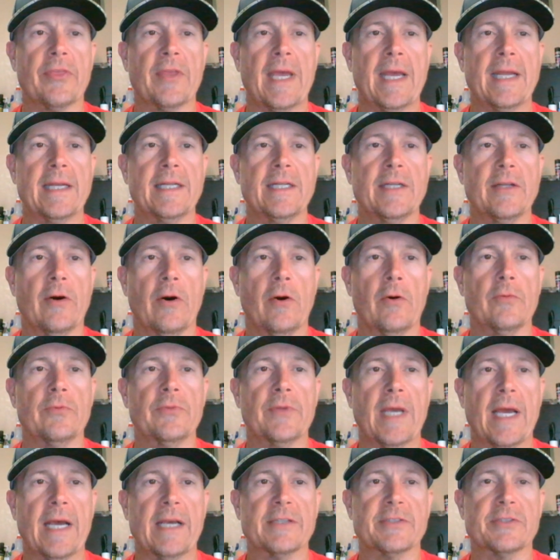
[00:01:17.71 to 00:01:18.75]
Andy Dalton
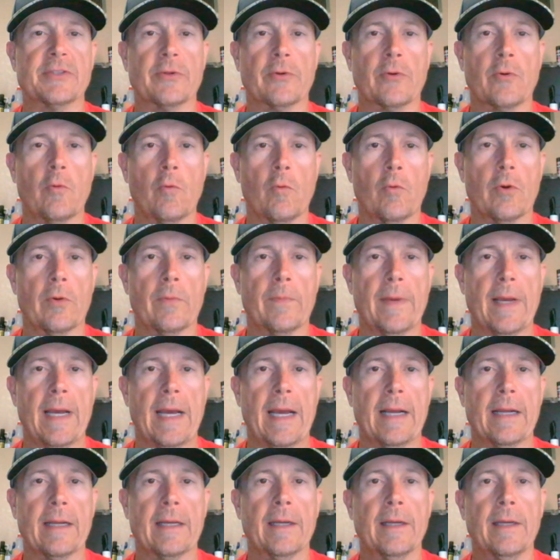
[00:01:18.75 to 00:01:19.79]
as their
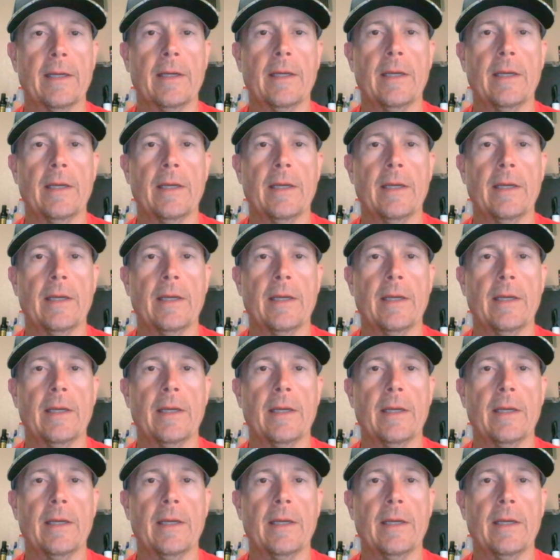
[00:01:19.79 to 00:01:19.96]
quarterback.